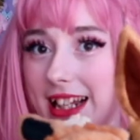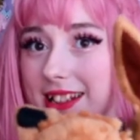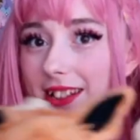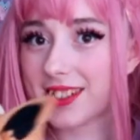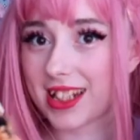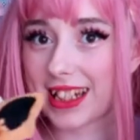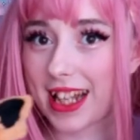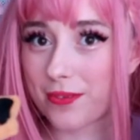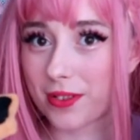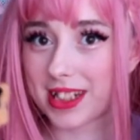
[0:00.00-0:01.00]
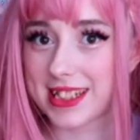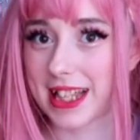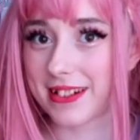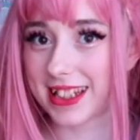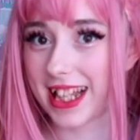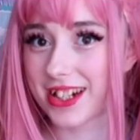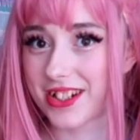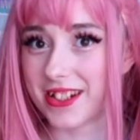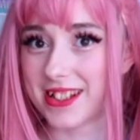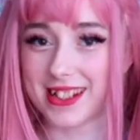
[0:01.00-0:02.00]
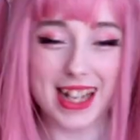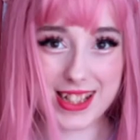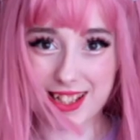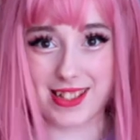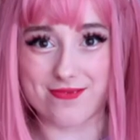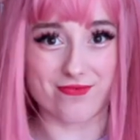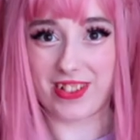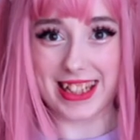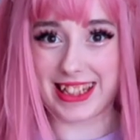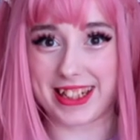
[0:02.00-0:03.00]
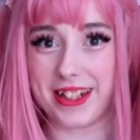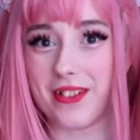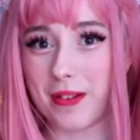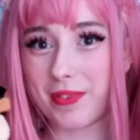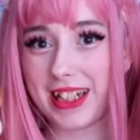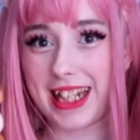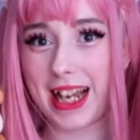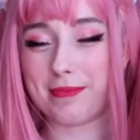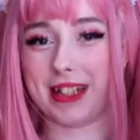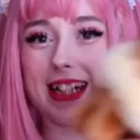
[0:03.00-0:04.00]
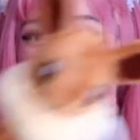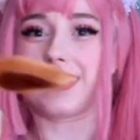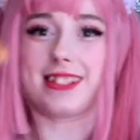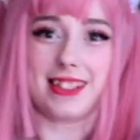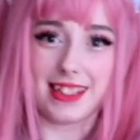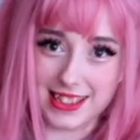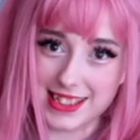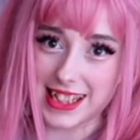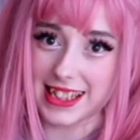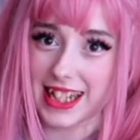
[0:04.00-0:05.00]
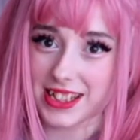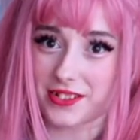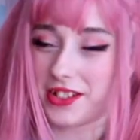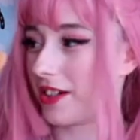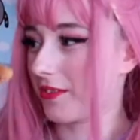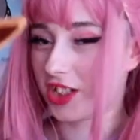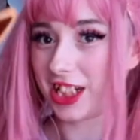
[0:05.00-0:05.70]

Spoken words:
It looks like they're from the same collection, so that's really cute. I'm really happy. They can sit next to each other